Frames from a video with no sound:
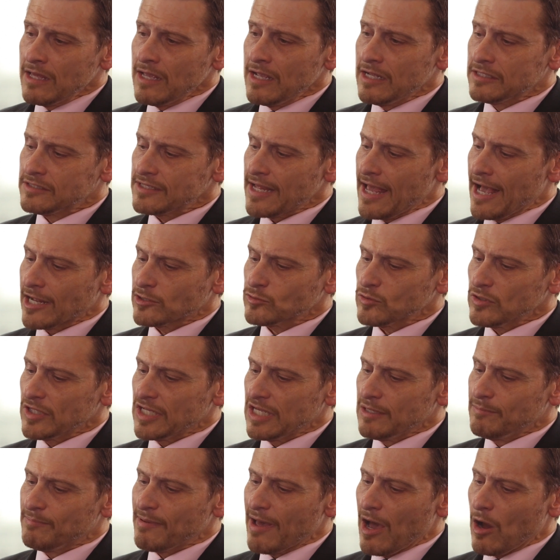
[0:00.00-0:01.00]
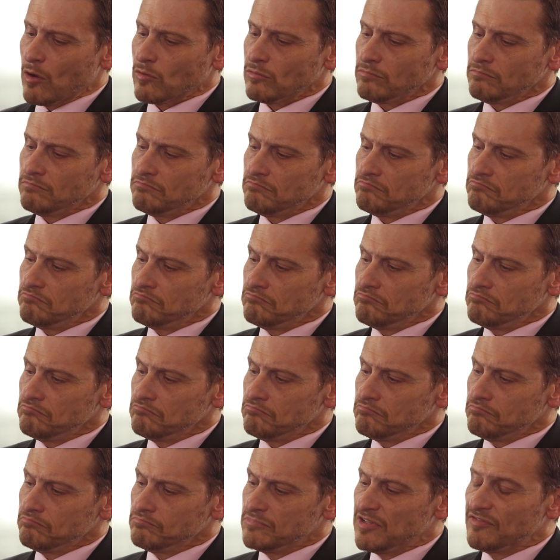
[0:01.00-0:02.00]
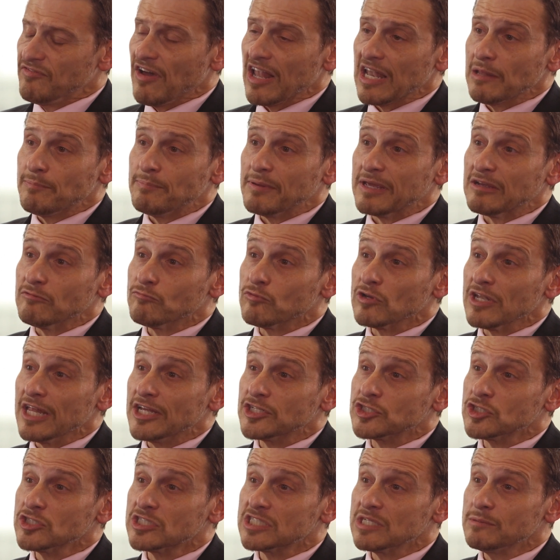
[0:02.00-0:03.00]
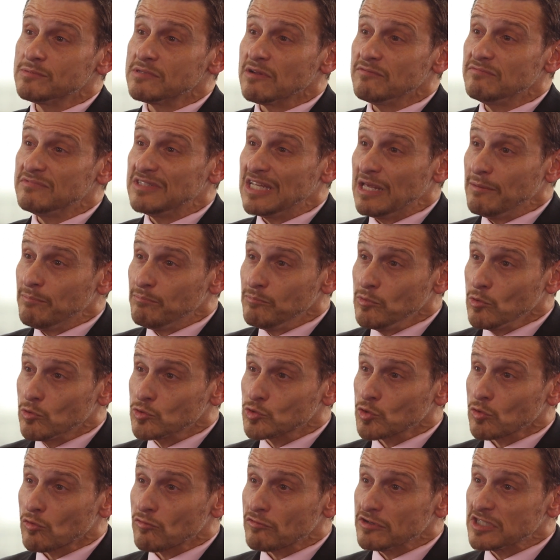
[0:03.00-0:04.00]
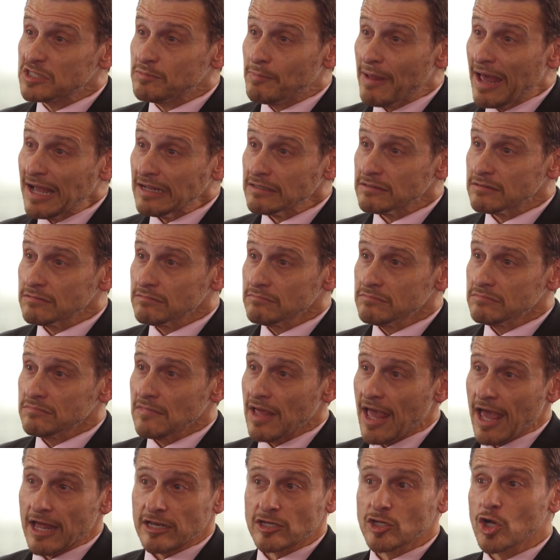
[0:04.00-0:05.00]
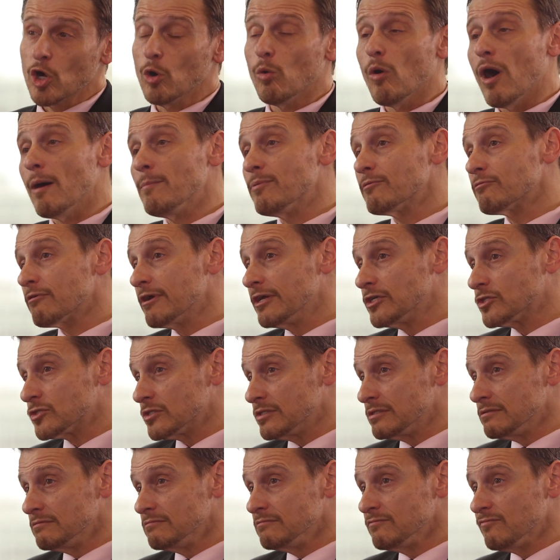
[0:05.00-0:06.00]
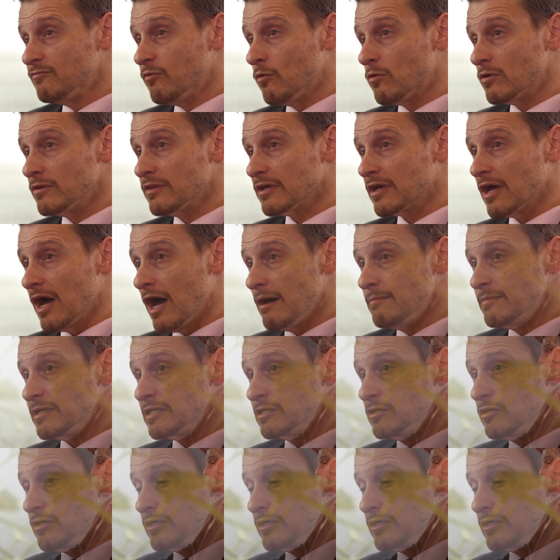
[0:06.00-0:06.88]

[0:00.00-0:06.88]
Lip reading: It's actually about developing relationships of deep mutual respect and cooperation for the common